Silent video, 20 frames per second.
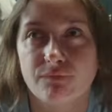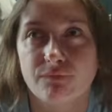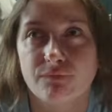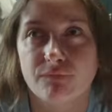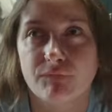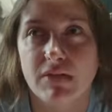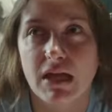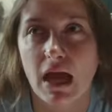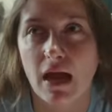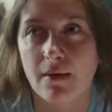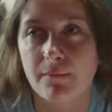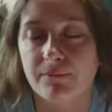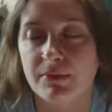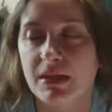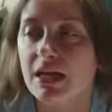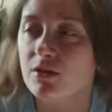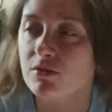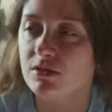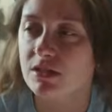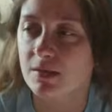Yeah,
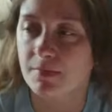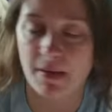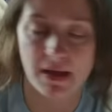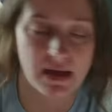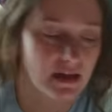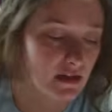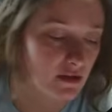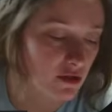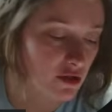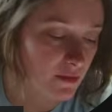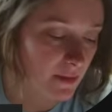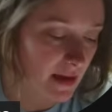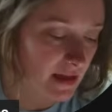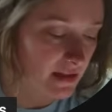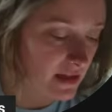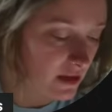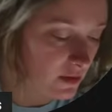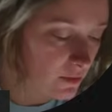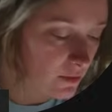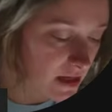it'll depend. It'll depend.
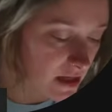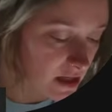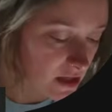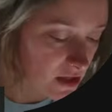Like we can